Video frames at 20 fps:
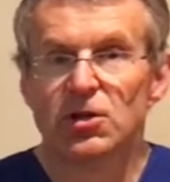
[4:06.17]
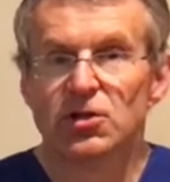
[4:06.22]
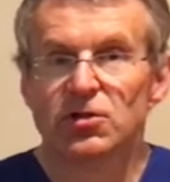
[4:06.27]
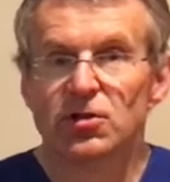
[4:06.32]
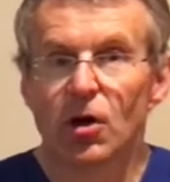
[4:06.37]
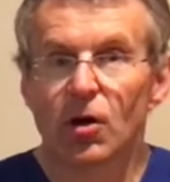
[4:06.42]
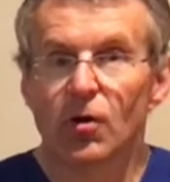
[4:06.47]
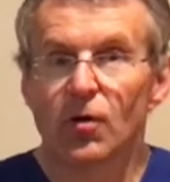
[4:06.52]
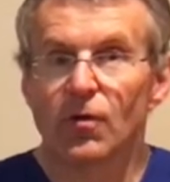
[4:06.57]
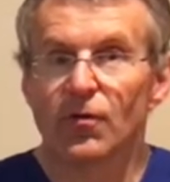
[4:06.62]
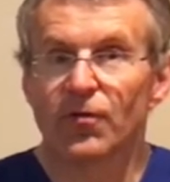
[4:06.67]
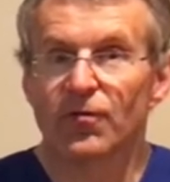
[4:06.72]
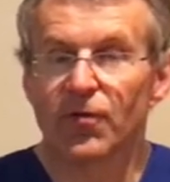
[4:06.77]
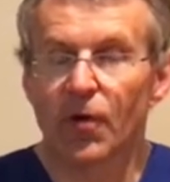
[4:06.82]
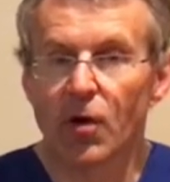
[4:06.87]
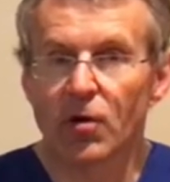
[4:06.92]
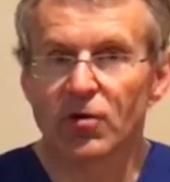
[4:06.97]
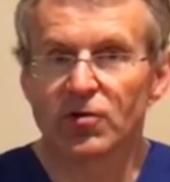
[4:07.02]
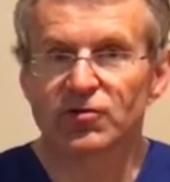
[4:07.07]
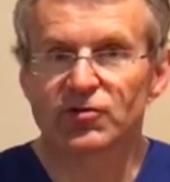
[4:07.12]
So
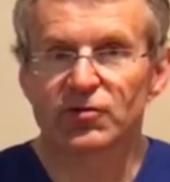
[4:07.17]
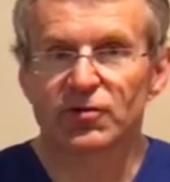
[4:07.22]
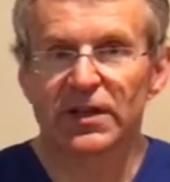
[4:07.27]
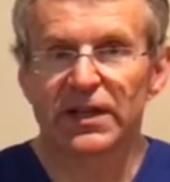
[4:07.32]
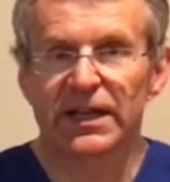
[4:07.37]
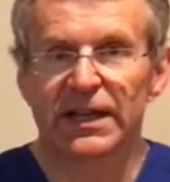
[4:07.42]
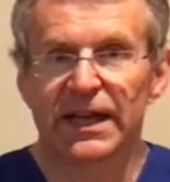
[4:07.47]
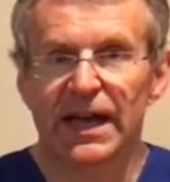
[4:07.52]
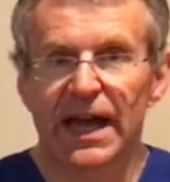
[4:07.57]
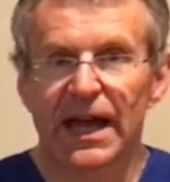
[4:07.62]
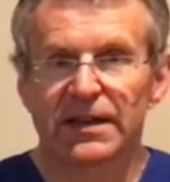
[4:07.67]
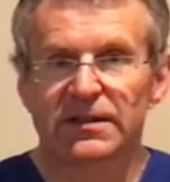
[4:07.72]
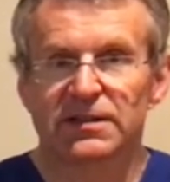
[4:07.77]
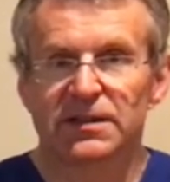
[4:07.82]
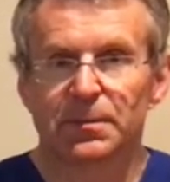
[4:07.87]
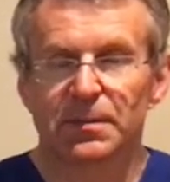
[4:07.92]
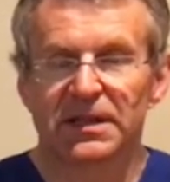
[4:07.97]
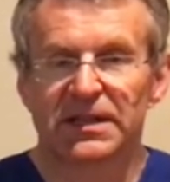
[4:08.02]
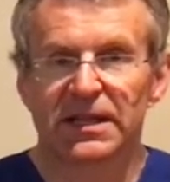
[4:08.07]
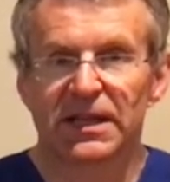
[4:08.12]
photo screening has
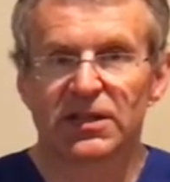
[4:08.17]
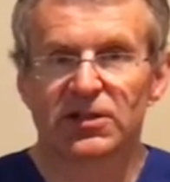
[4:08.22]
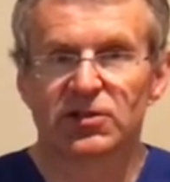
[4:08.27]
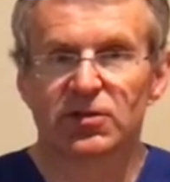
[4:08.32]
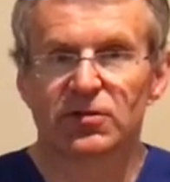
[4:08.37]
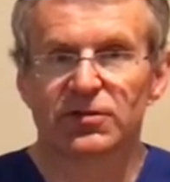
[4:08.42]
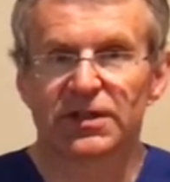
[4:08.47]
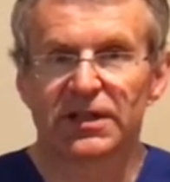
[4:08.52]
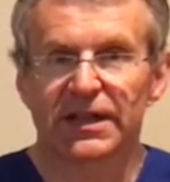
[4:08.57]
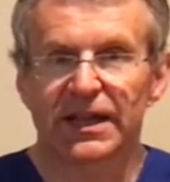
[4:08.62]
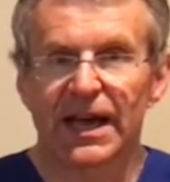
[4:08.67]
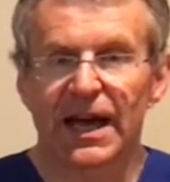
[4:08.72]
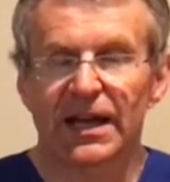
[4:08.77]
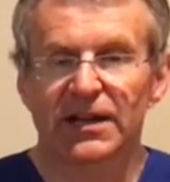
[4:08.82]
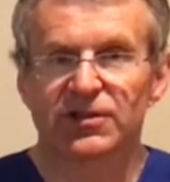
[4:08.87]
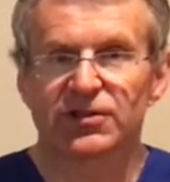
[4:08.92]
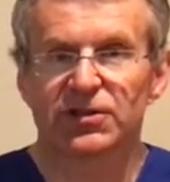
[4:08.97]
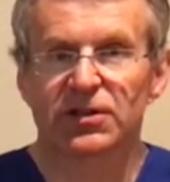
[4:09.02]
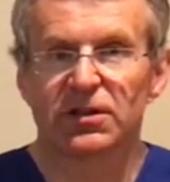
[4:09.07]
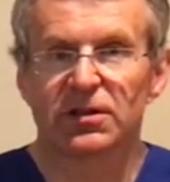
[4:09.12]
the potential to
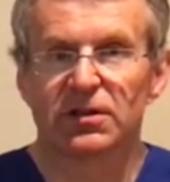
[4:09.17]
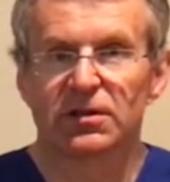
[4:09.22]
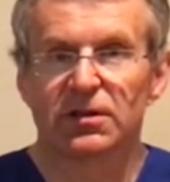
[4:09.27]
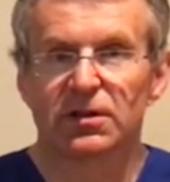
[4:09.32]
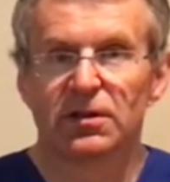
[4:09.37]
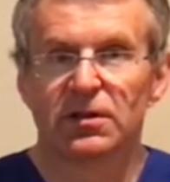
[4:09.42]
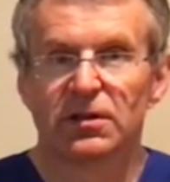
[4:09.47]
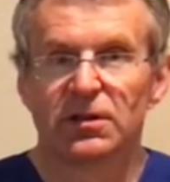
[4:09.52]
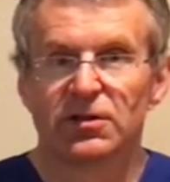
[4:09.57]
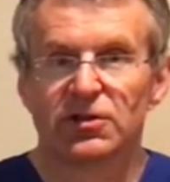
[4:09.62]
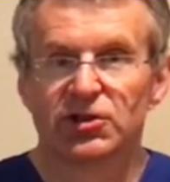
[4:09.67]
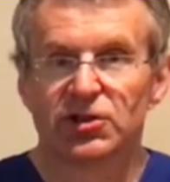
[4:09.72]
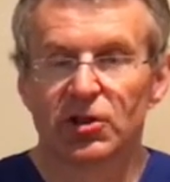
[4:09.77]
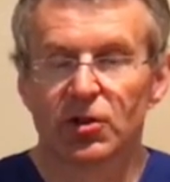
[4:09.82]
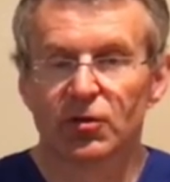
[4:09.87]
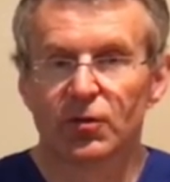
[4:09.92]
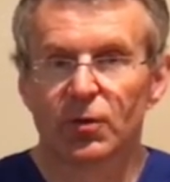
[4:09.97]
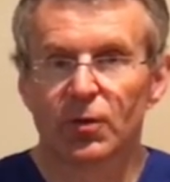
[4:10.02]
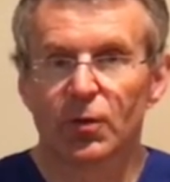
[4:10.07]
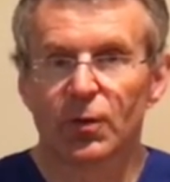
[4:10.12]
catch
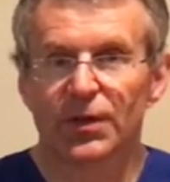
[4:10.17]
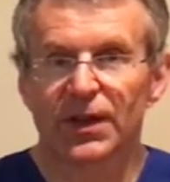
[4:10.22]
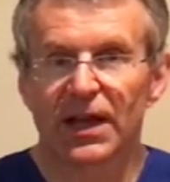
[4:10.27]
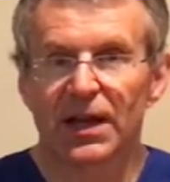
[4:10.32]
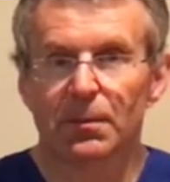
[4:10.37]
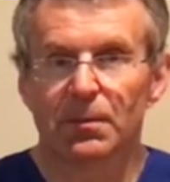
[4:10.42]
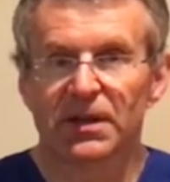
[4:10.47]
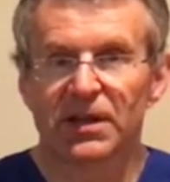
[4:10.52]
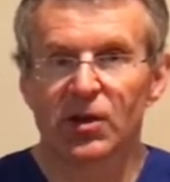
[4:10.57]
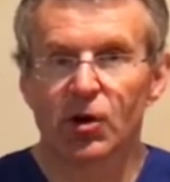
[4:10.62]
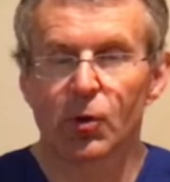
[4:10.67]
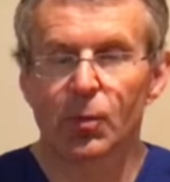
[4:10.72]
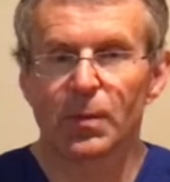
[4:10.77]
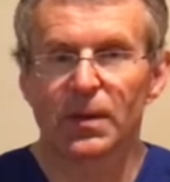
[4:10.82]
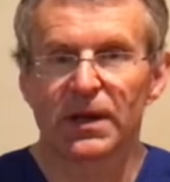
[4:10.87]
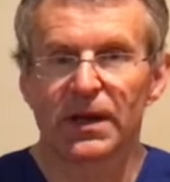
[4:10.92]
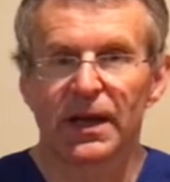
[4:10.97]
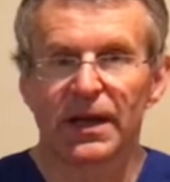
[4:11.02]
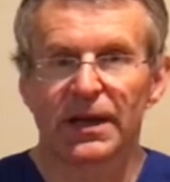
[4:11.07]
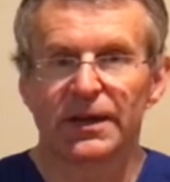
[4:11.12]
children with
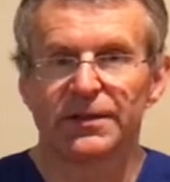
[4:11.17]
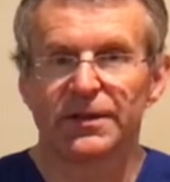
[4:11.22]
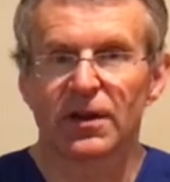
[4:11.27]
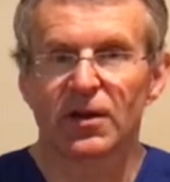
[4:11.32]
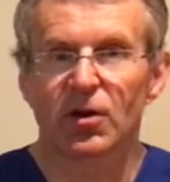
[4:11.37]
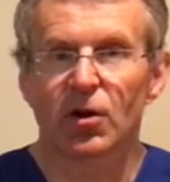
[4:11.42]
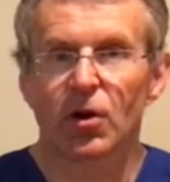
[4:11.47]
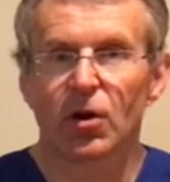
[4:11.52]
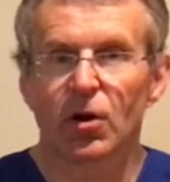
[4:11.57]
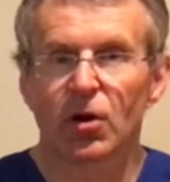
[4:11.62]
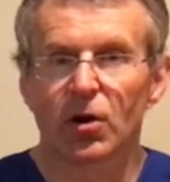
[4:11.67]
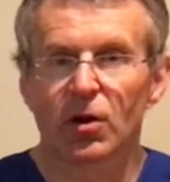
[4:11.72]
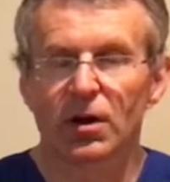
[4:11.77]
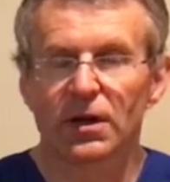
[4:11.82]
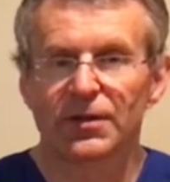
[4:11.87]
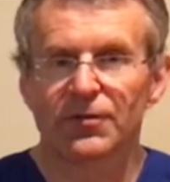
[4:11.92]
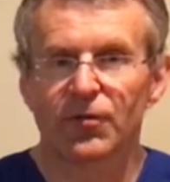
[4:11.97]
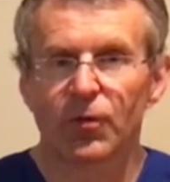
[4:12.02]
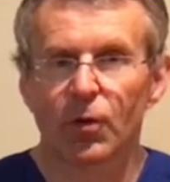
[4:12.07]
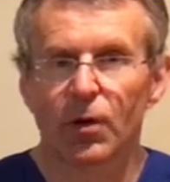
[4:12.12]
amblyopia in their
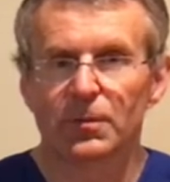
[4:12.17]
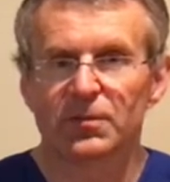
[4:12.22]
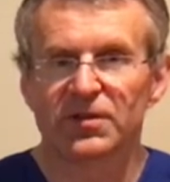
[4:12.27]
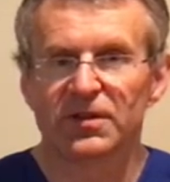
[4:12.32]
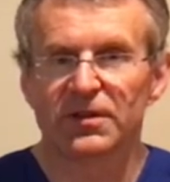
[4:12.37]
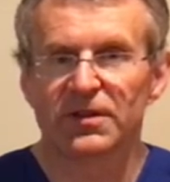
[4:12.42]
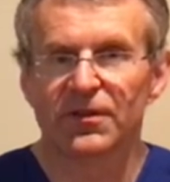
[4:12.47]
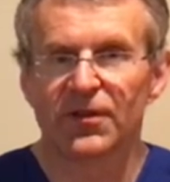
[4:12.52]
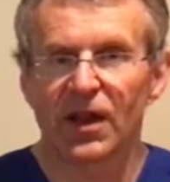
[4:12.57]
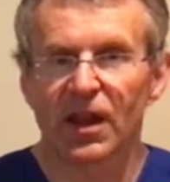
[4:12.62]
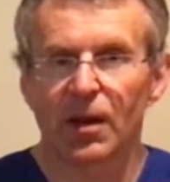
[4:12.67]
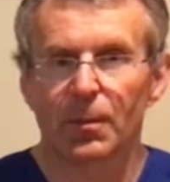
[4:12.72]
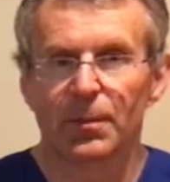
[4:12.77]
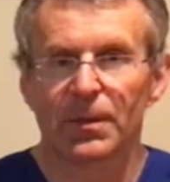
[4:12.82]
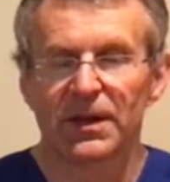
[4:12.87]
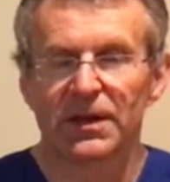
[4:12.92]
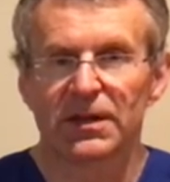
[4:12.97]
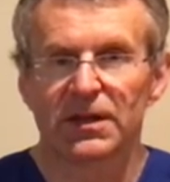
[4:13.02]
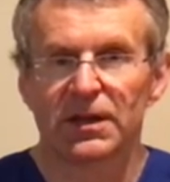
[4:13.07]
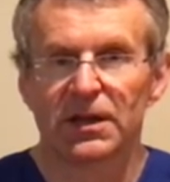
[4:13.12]
early forms of
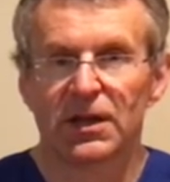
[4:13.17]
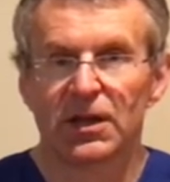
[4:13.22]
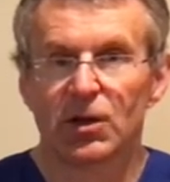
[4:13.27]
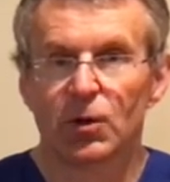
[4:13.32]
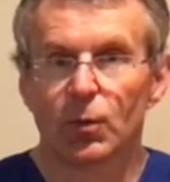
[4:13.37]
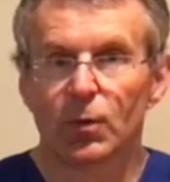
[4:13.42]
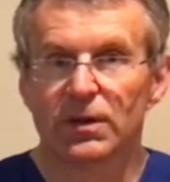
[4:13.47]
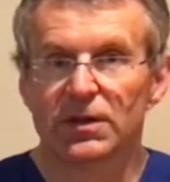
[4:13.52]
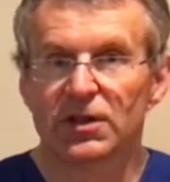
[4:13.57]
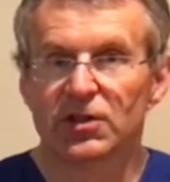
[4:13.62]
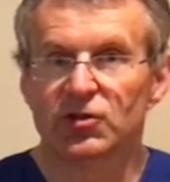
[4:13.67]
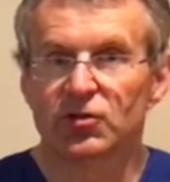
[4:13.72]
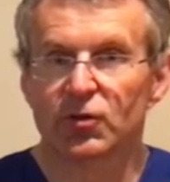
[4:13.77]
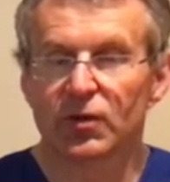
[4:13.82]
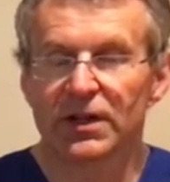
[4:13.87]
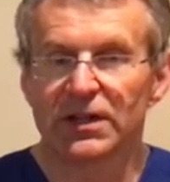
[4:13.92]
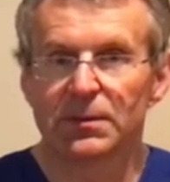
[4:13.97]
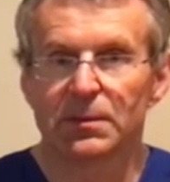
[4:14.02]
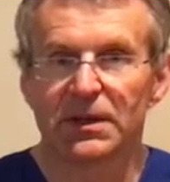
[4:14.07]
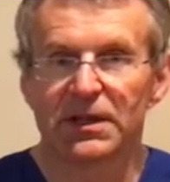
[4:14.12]
development when the
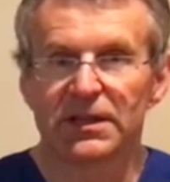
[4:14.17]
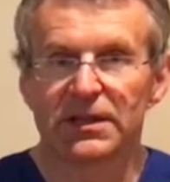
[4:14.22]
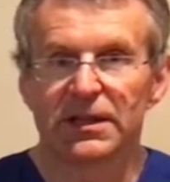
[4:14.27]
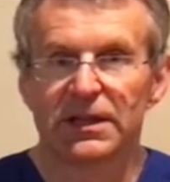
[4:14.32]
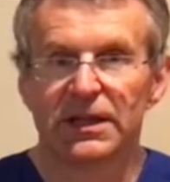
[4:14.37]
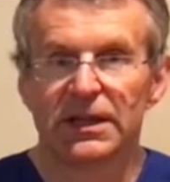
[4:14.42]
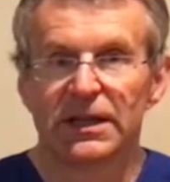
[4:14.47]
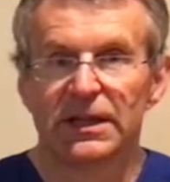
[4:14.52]
treatment